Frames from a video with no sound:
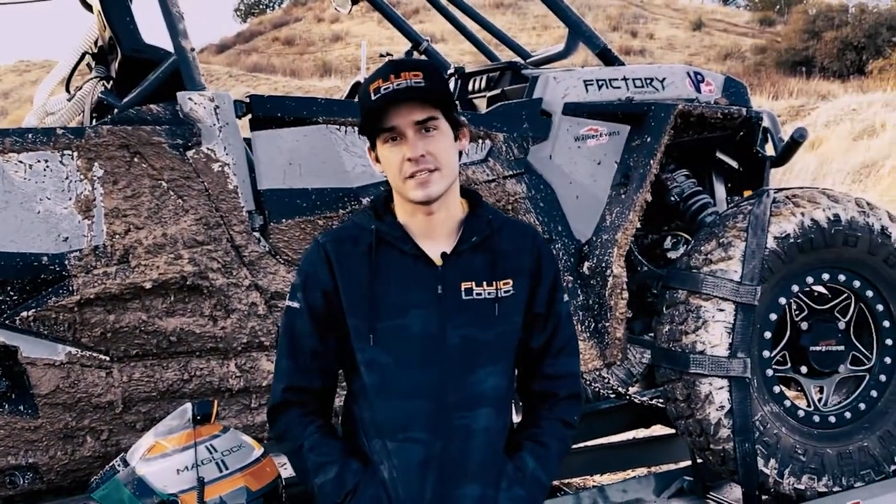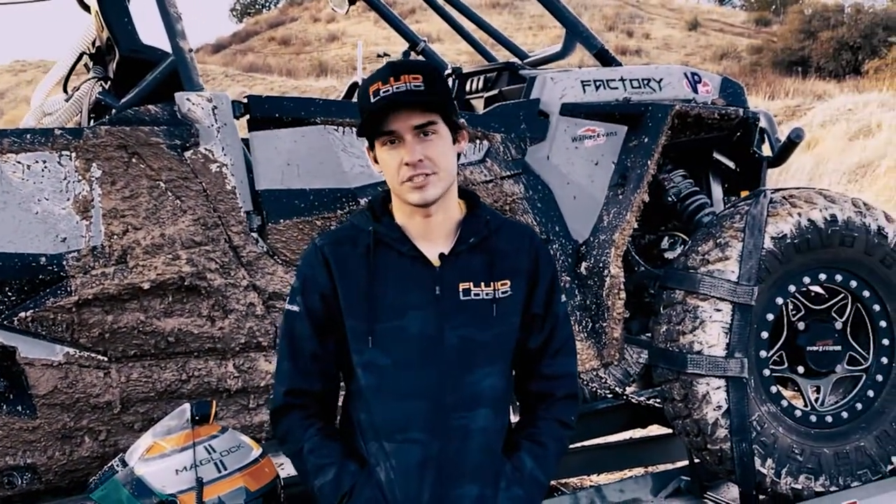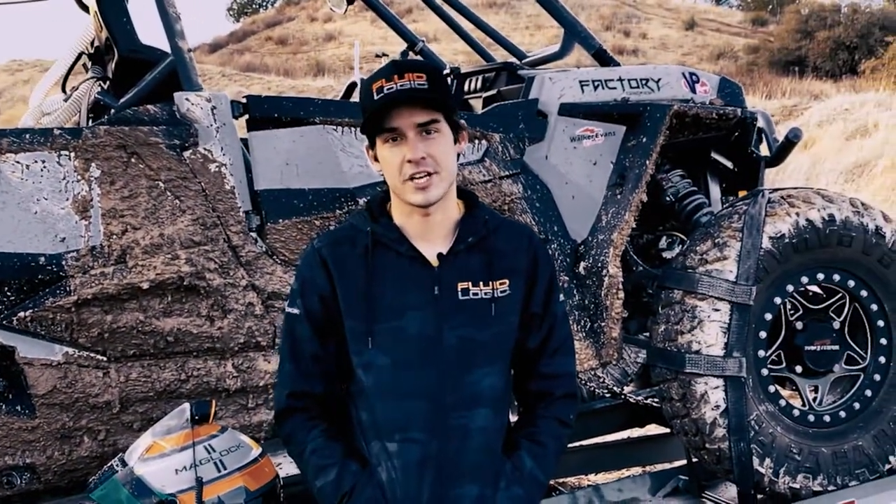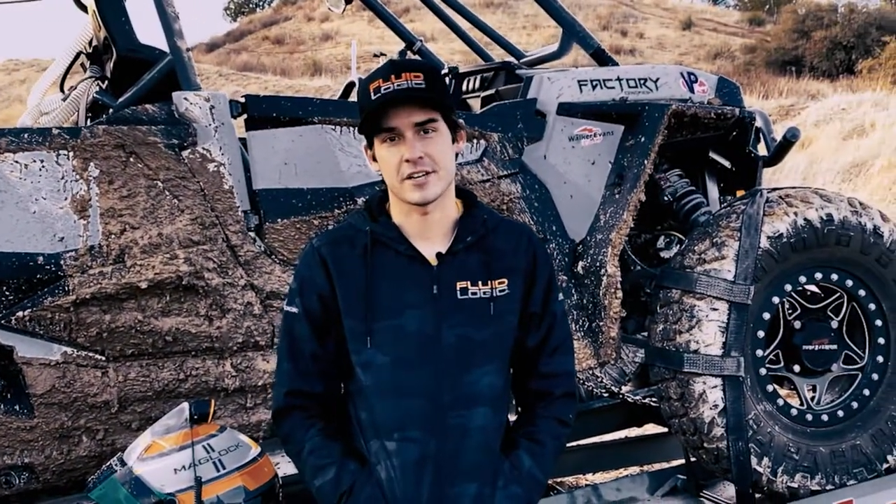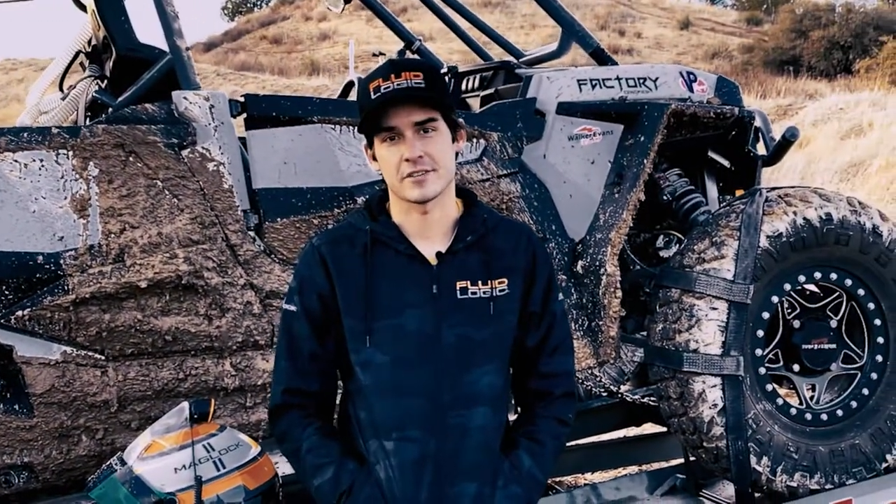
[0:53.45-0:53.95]

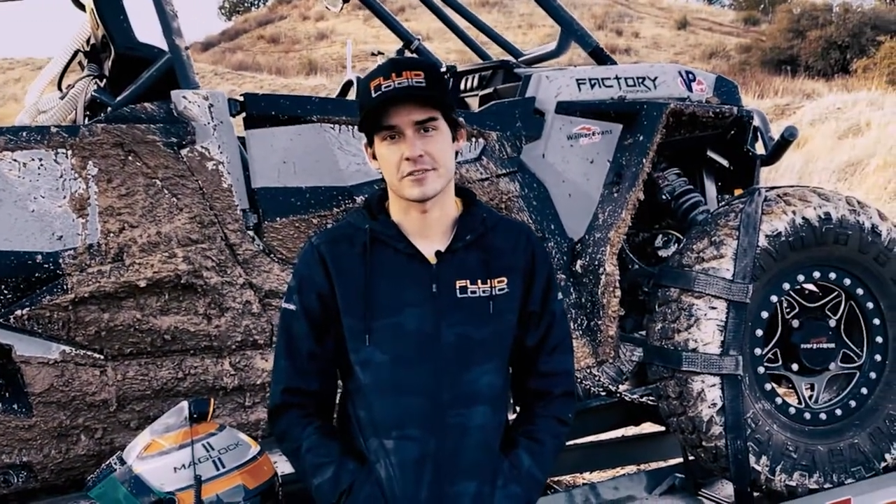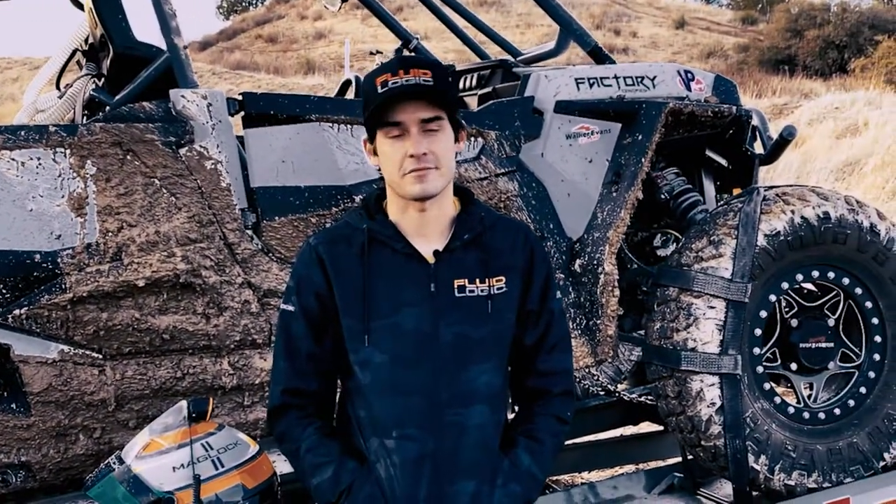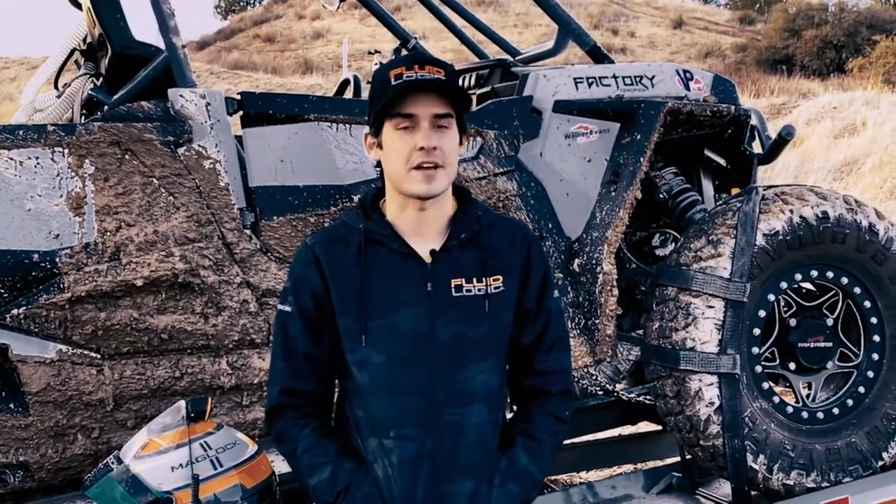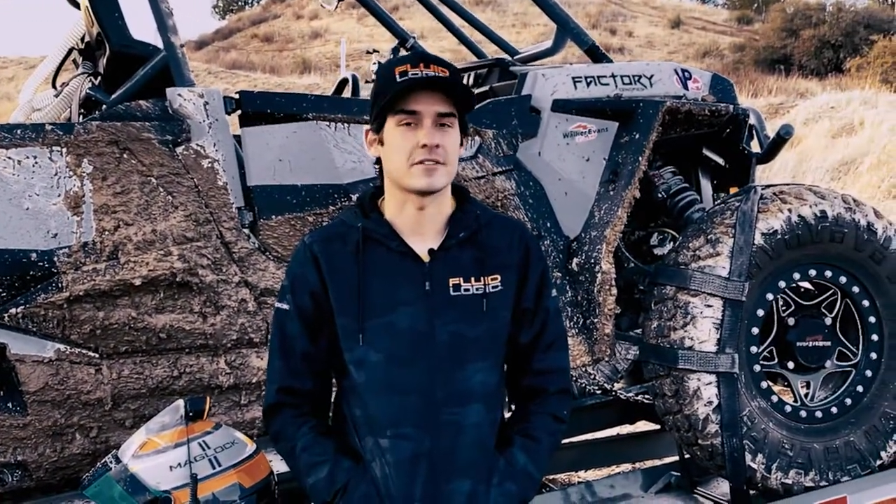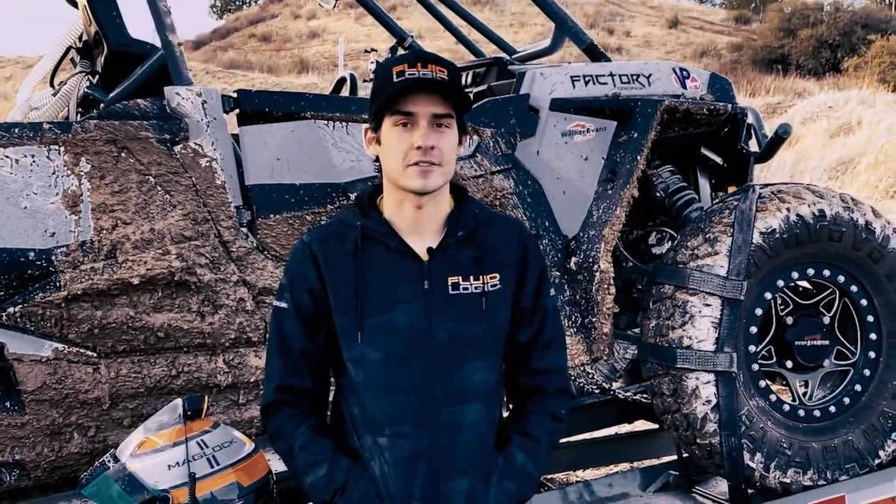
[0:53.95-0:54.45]
Ed Jaeger,
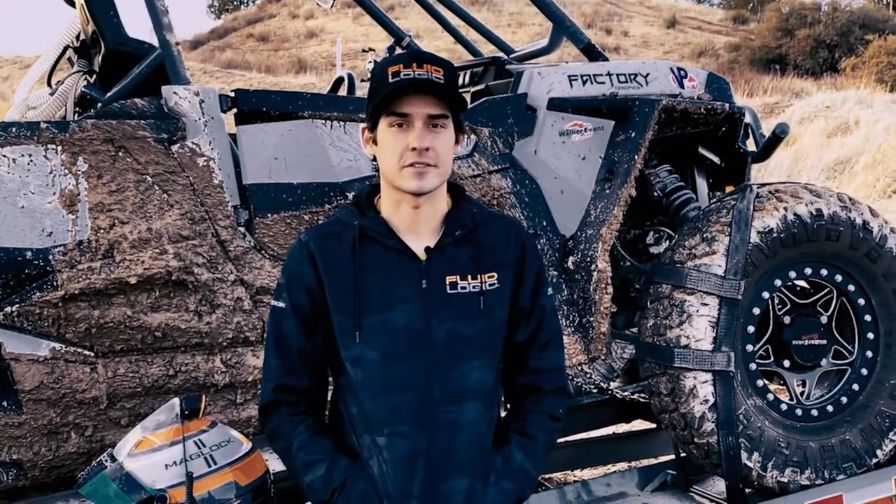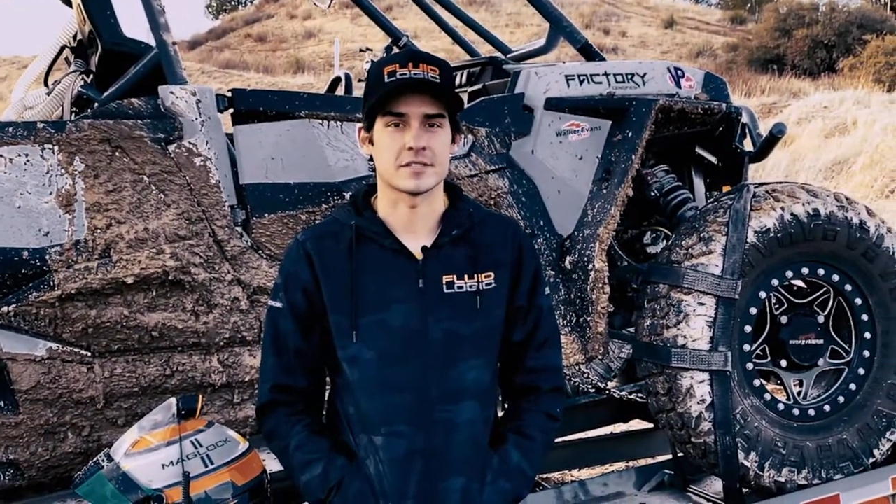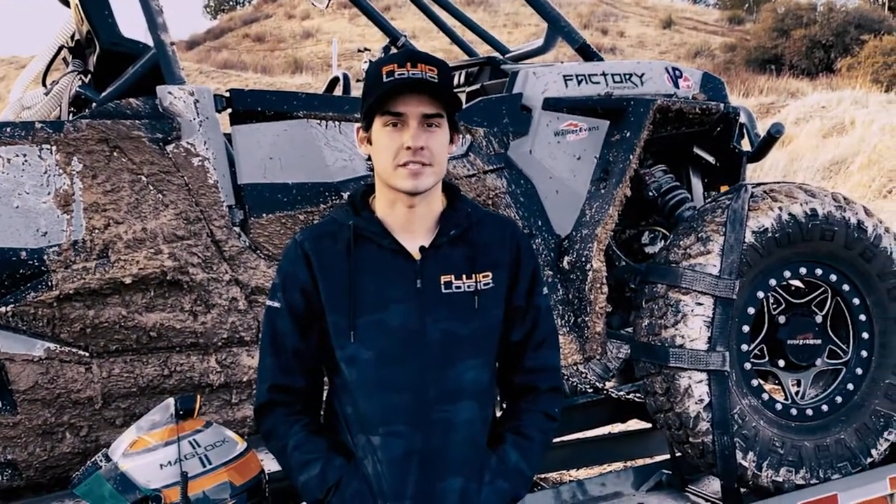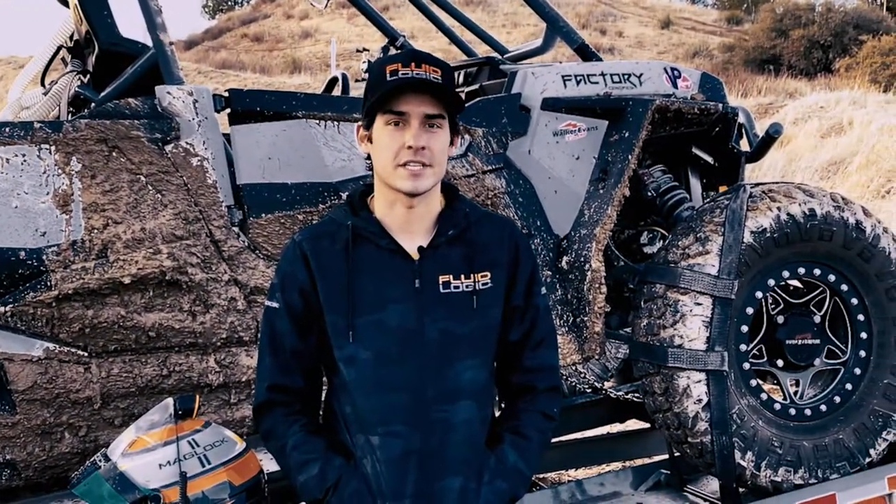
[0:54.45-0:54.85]
the founder and